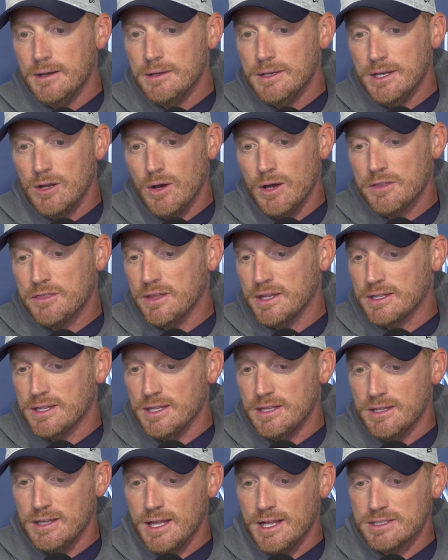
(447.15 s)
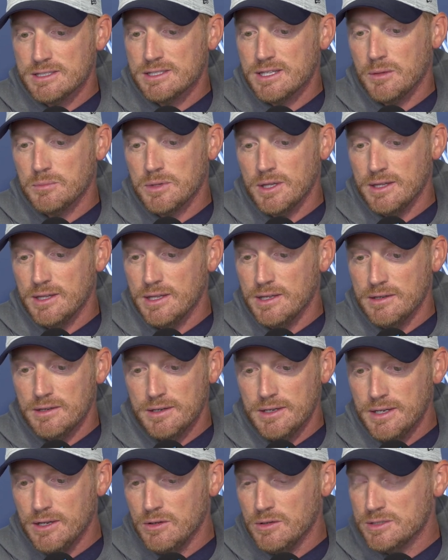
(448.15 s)
you know, I think that's something that,
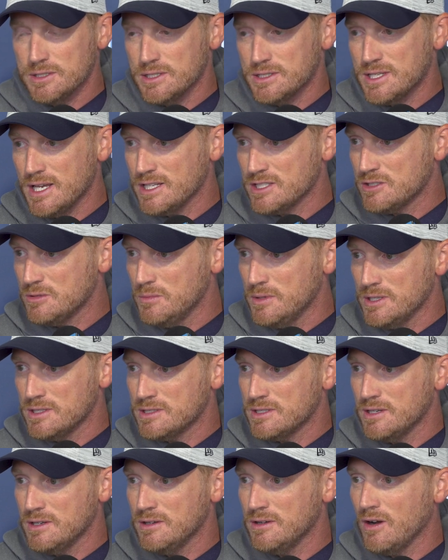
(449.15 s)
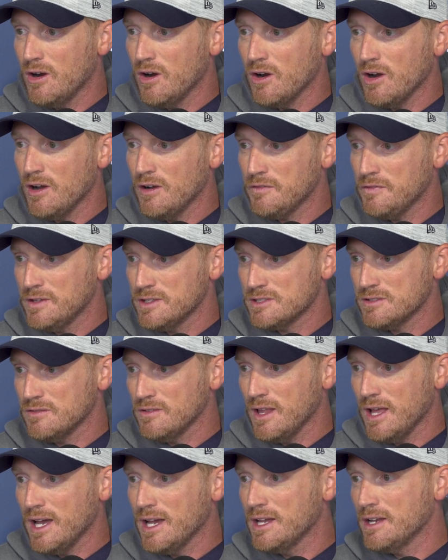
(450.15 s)
you know, is a testament to our offensive
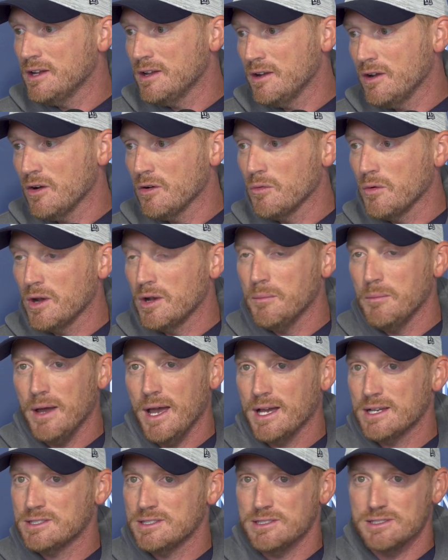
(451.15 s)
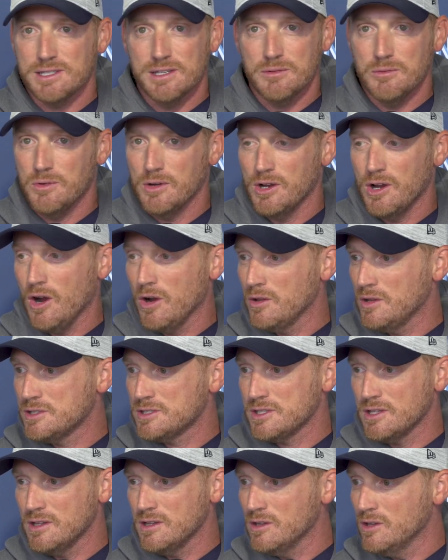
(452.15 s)
line and our running backs is that
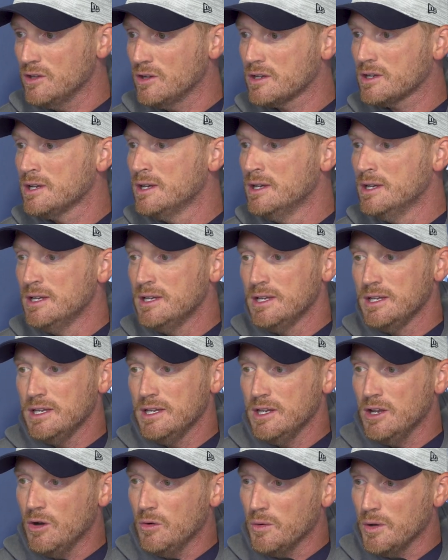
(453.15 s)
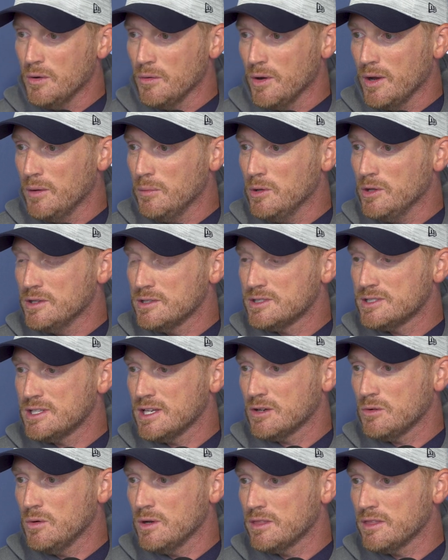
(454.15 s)
regardless of the look, you know, we were able to
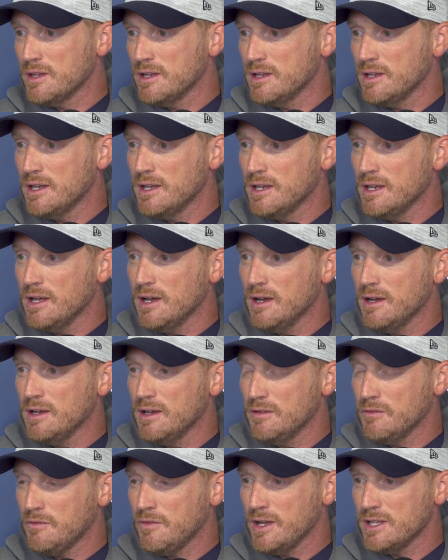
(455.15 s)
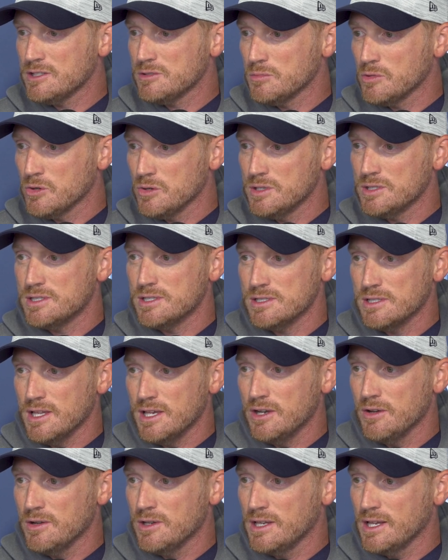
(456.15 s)
stick with it and find some creases
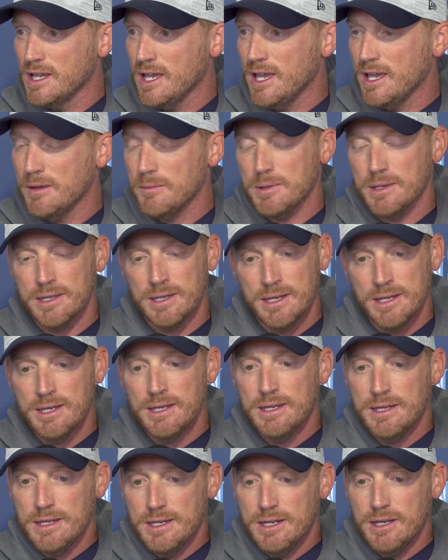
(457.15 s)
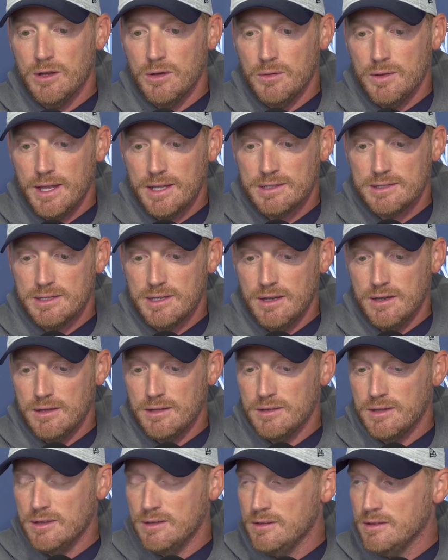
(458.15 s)
later in the game. And, you know,
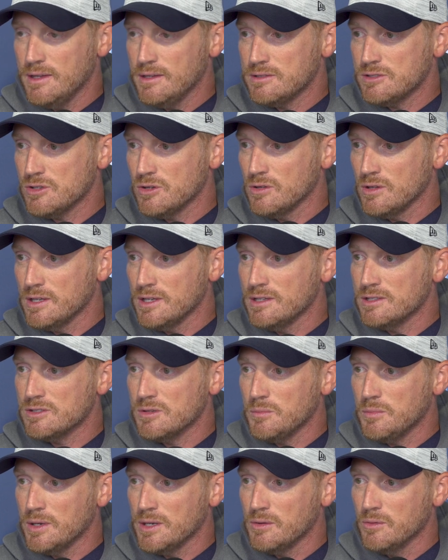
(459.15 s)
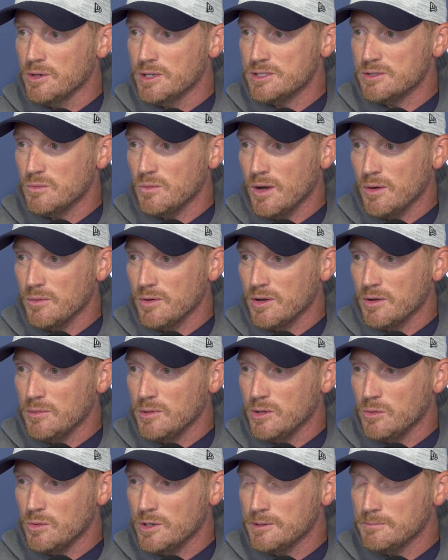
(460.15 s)
that certainly is a big reason why we're
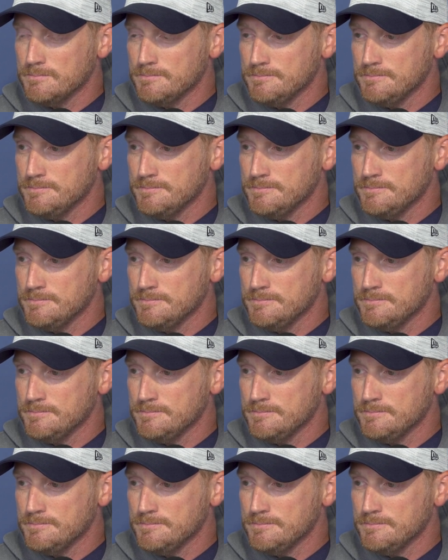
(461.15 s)
able to win.